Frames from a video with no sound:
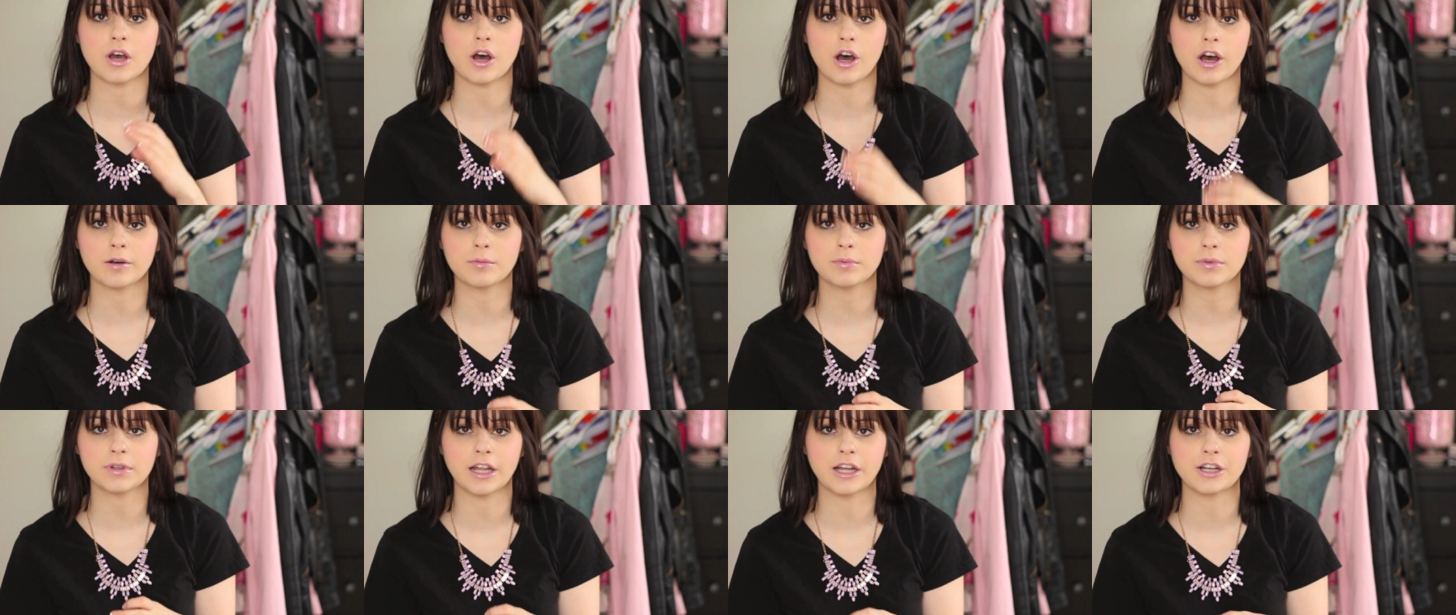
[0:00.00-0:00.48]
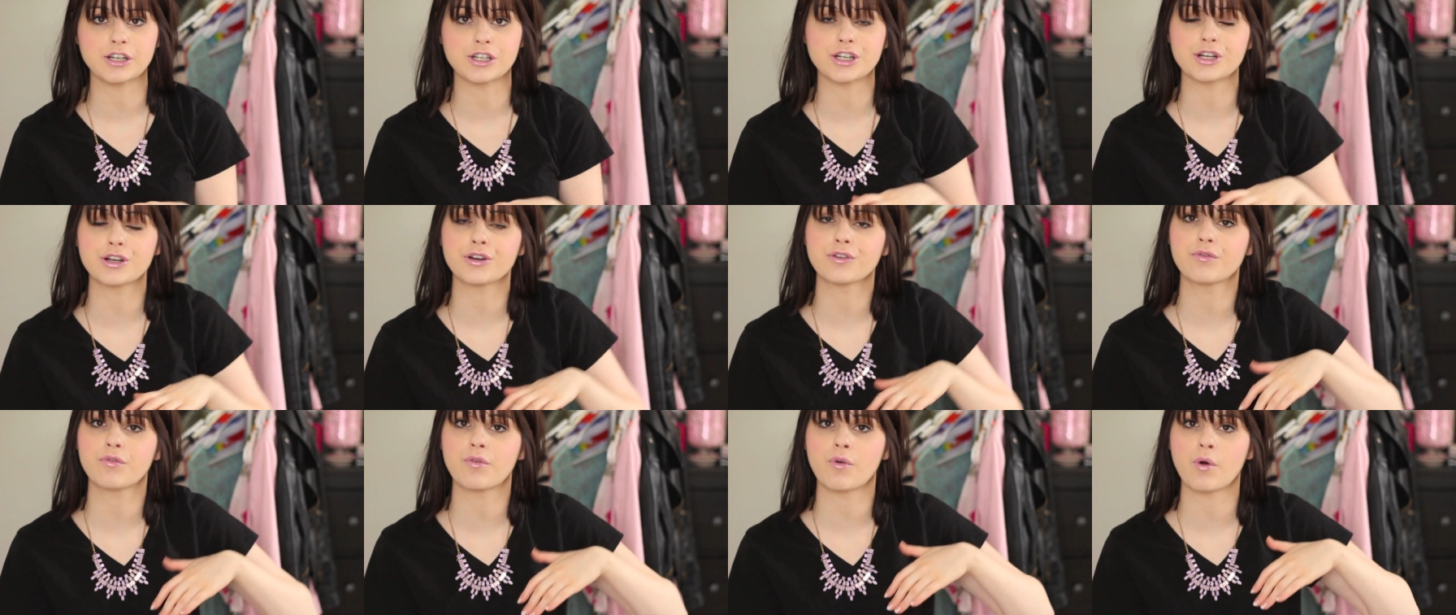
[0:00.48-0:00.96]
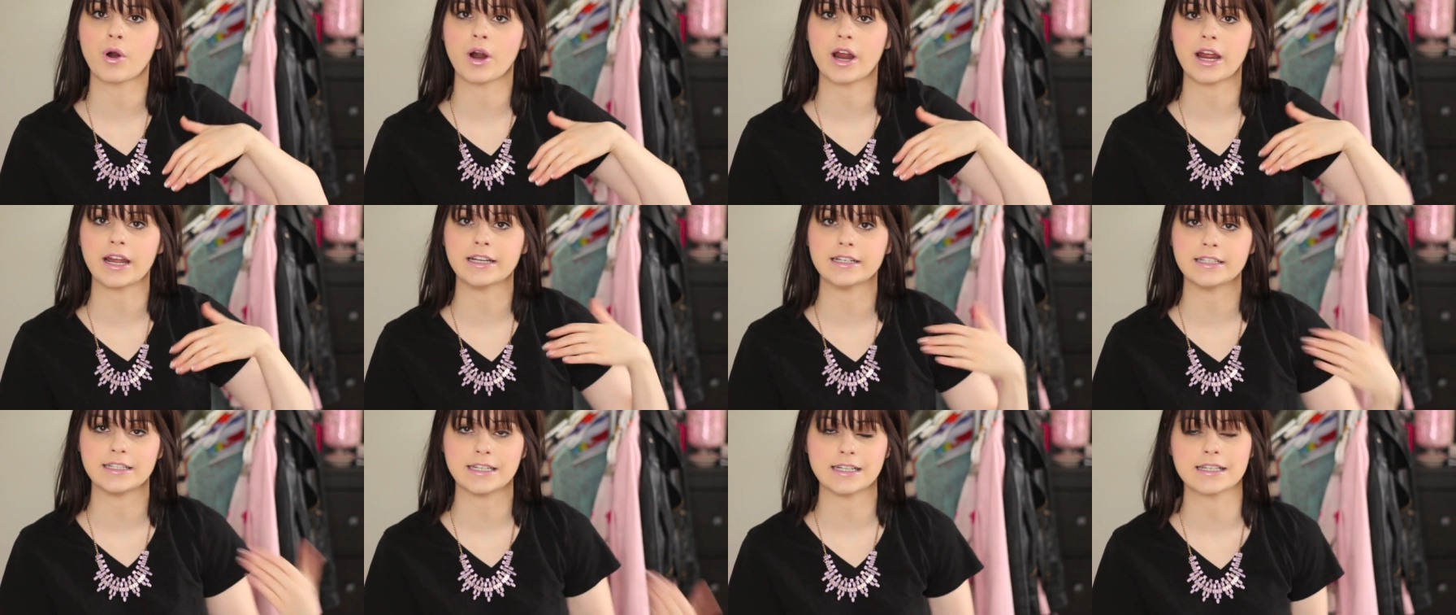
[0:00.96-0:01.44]
on Plunder for
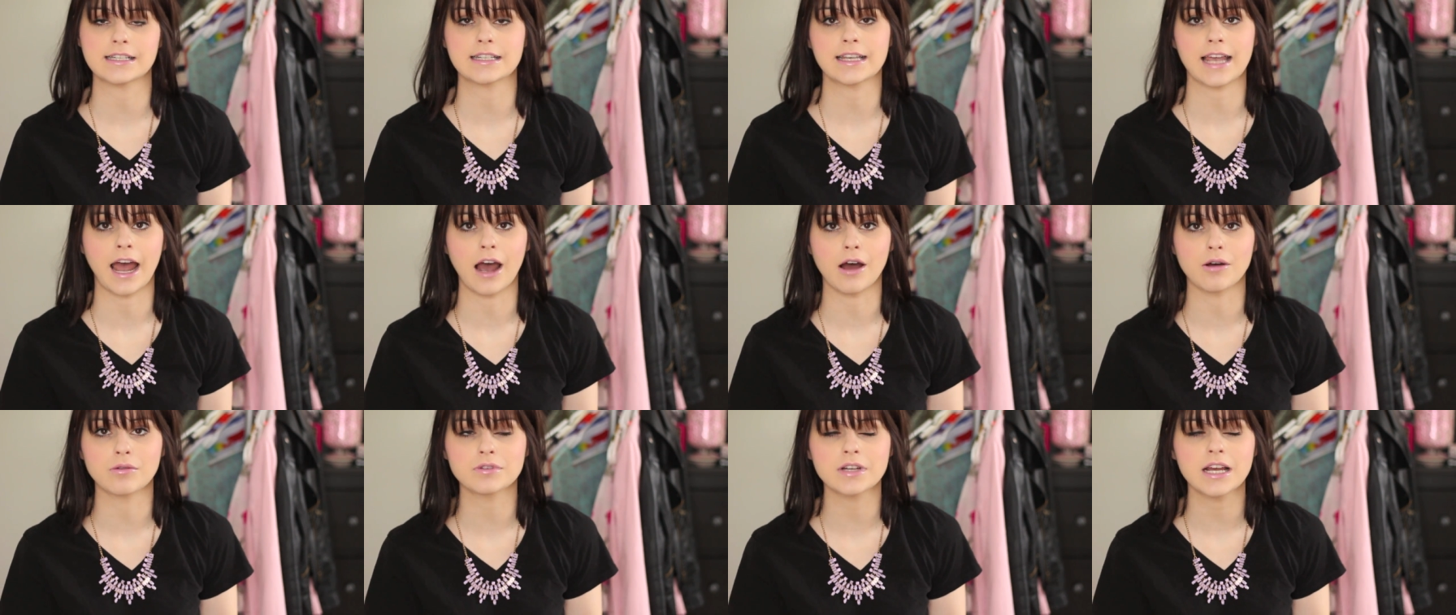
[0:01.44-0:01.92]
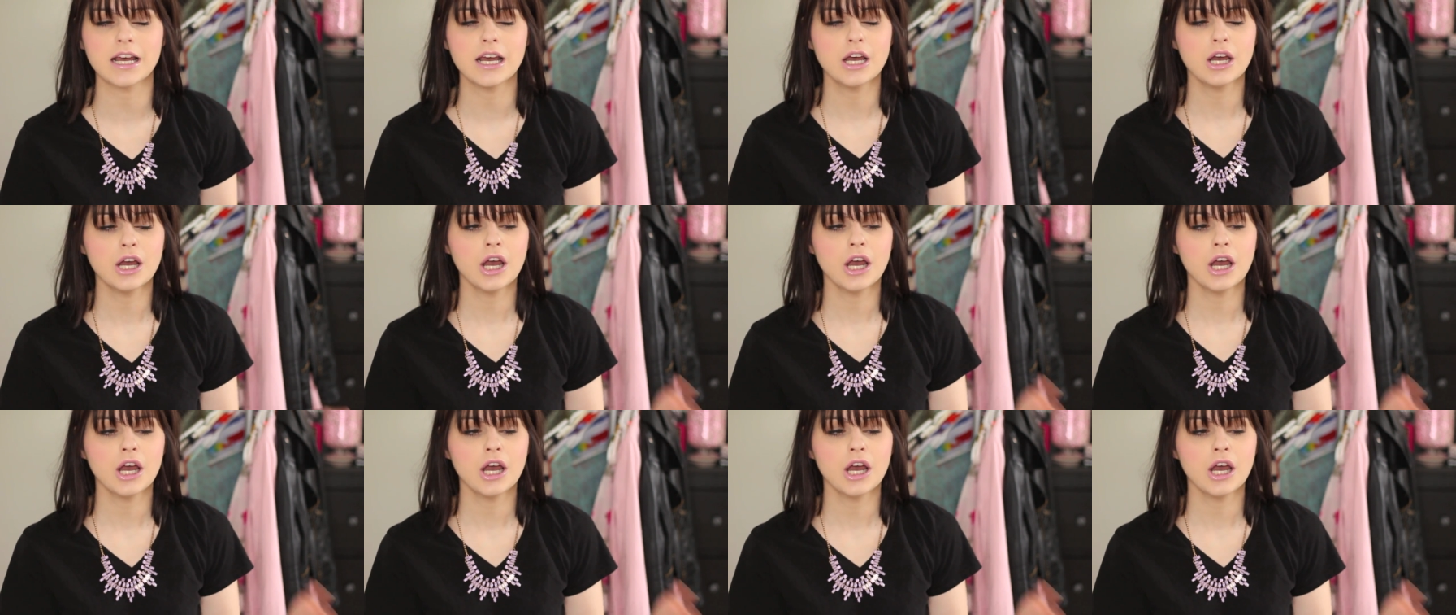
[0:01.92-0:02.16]
a discount.